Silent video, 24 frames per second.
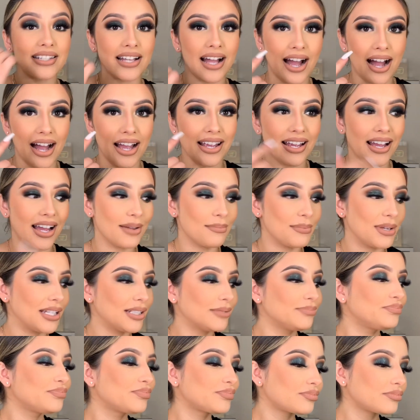eye, I
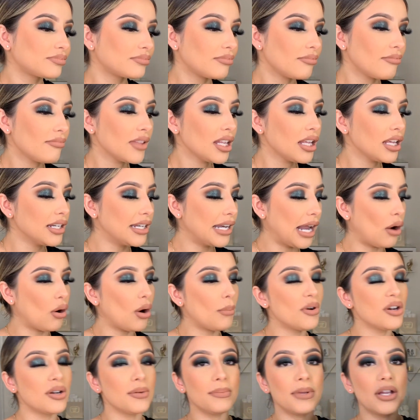mean. Now
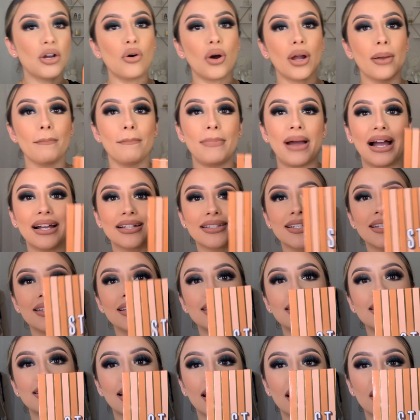I'm going to be going back to the
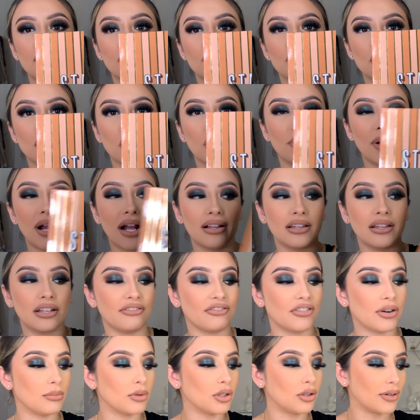Stay Neutral palette
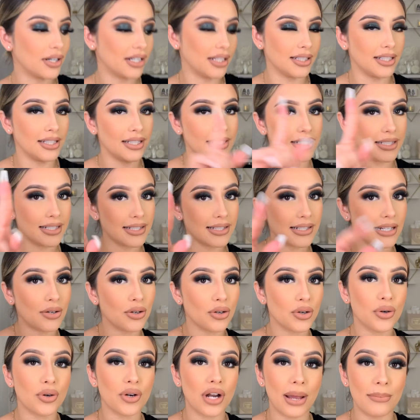from Lurella,
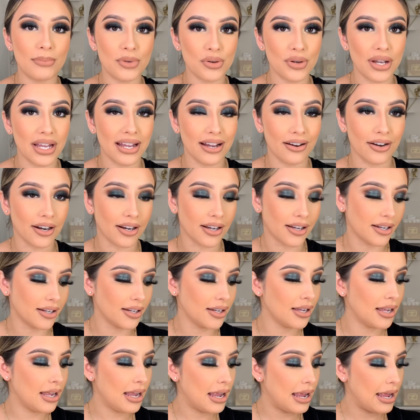discount code
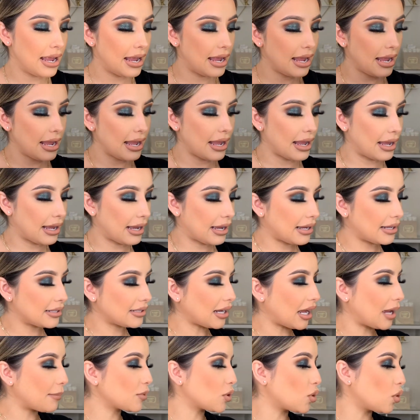Muaerika. And
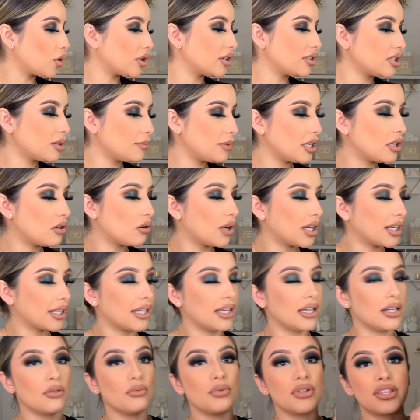I'm going to be going
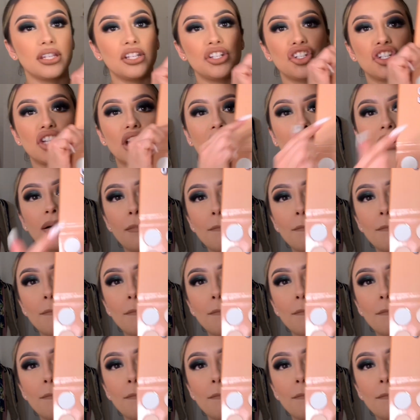in with the shade